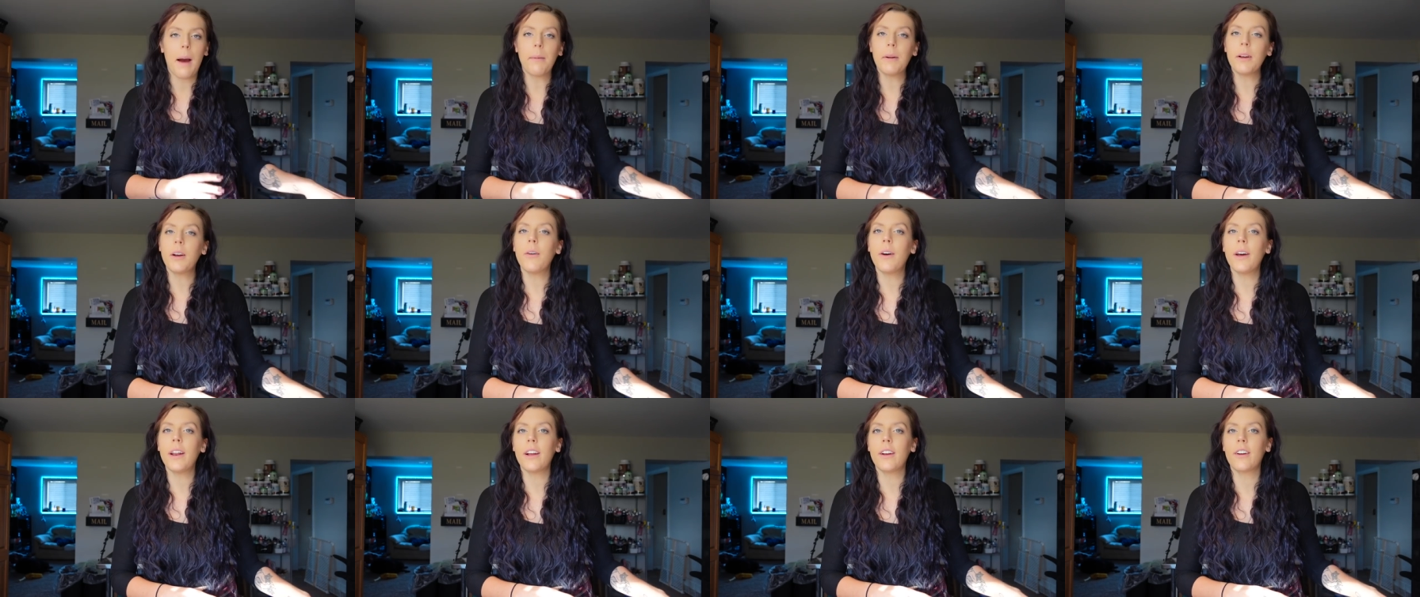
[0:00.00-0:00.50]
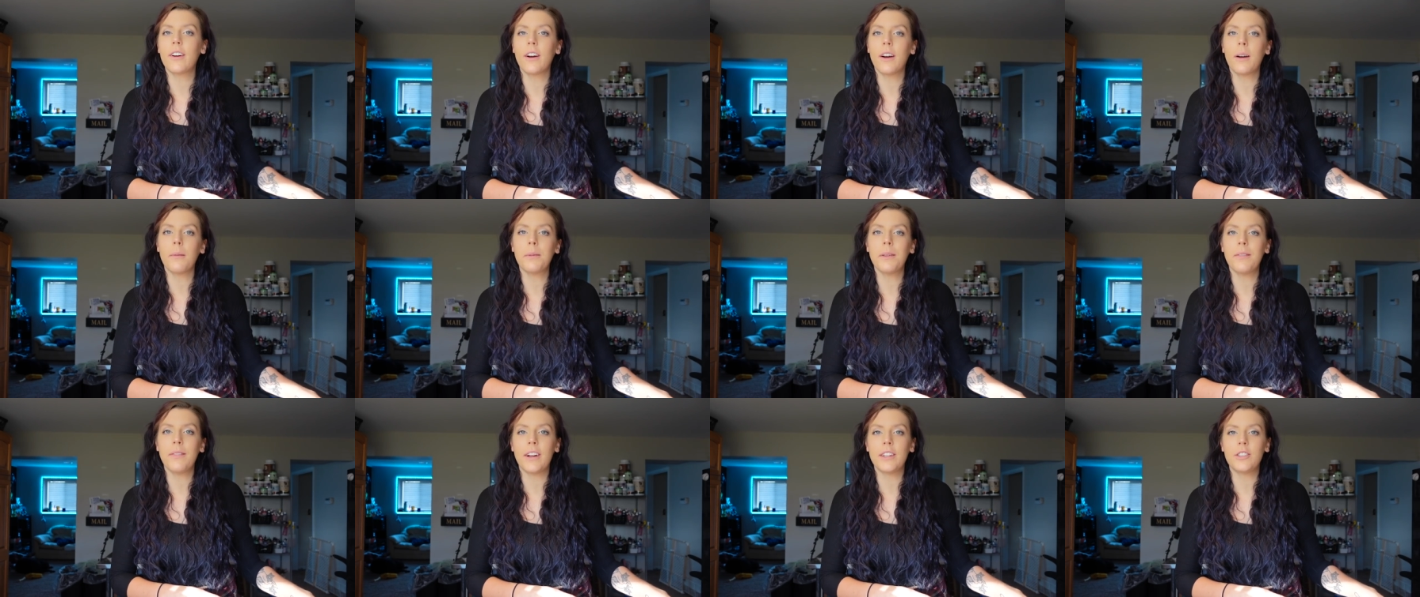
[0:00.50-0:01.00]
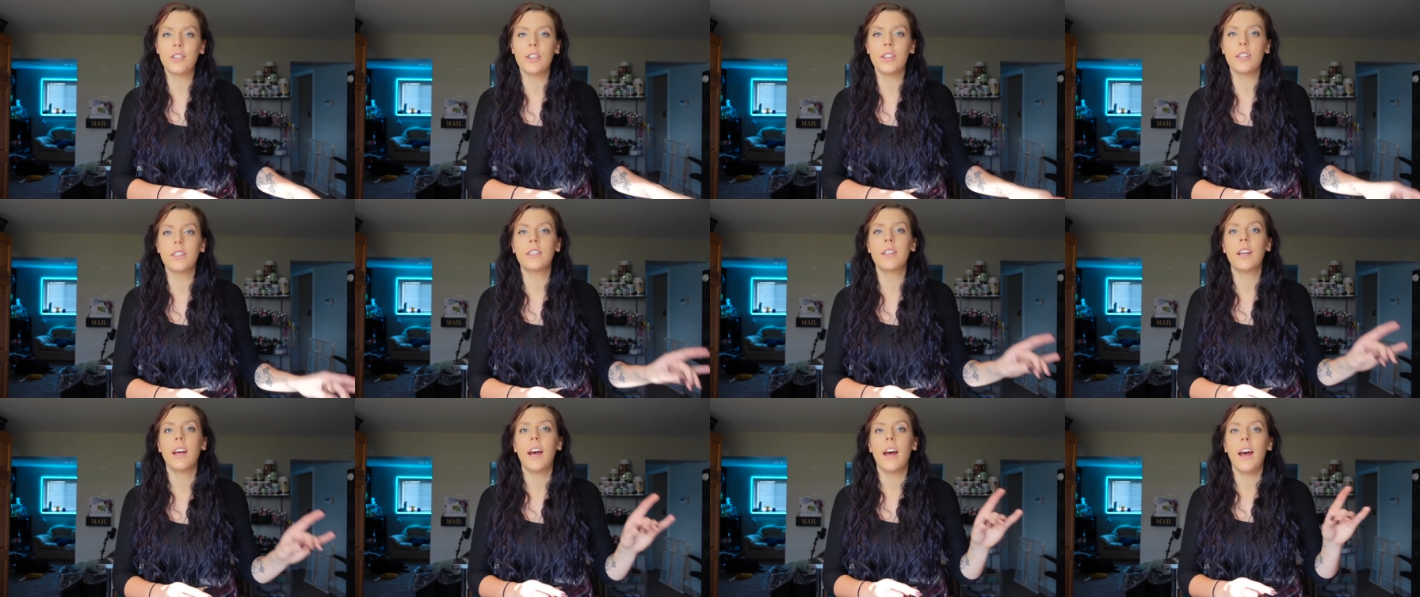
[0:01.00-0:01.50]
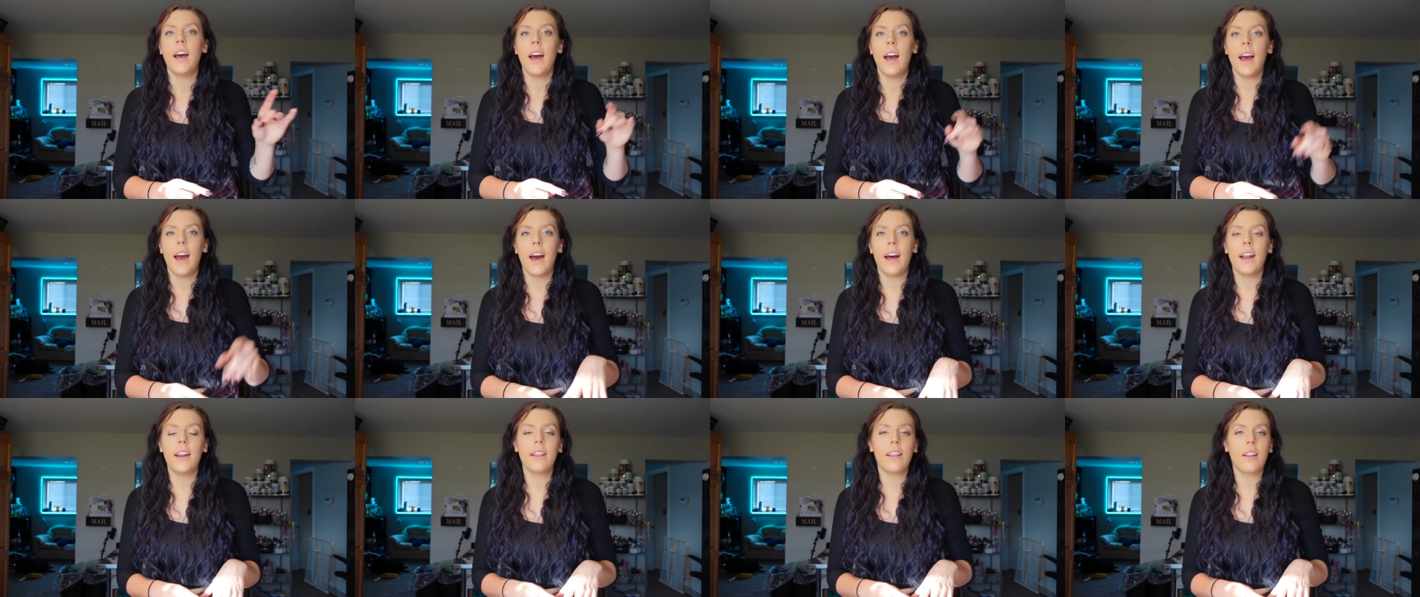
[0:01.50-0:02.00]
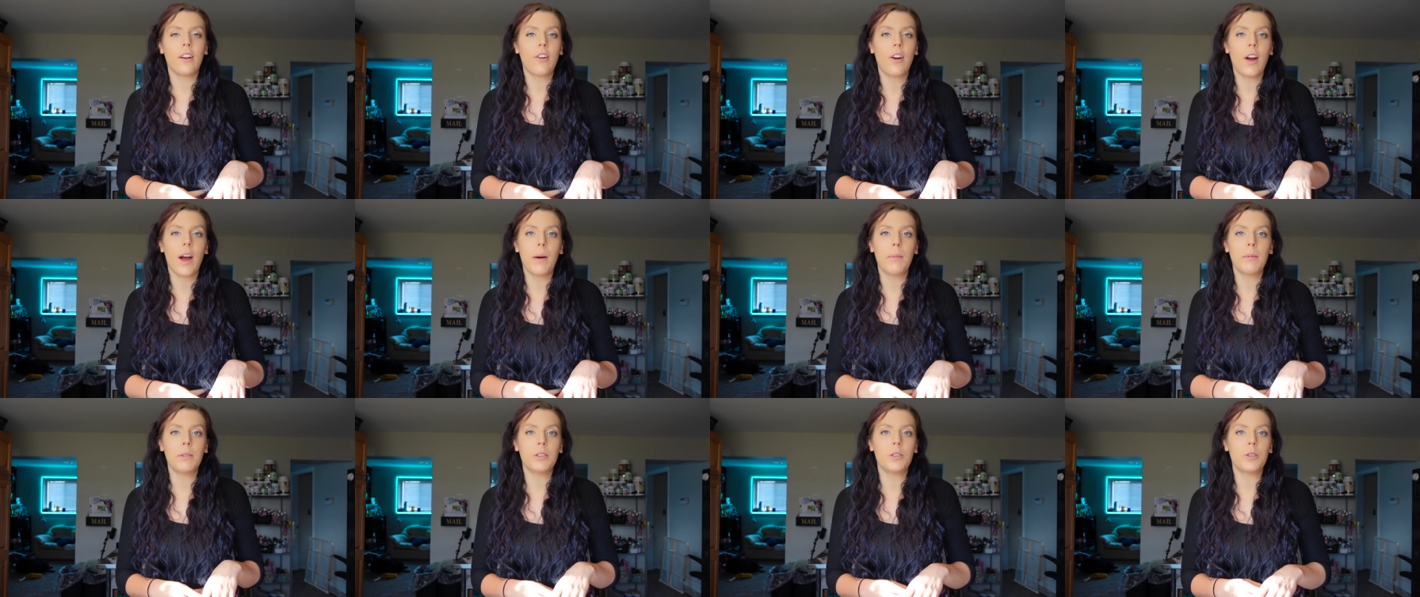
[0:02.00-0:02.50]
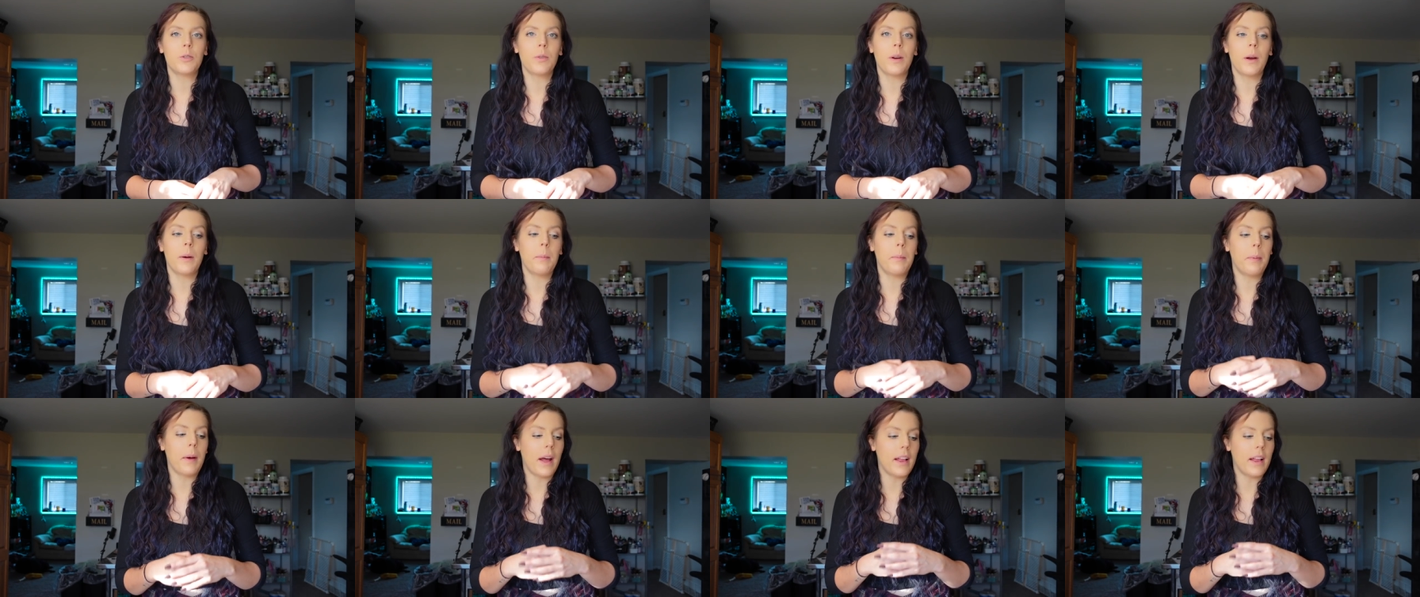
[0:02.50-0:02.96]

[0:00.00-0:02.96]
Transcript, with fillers: I'm going to go ahead and cook up the veggies. Add in the crab and shrimp,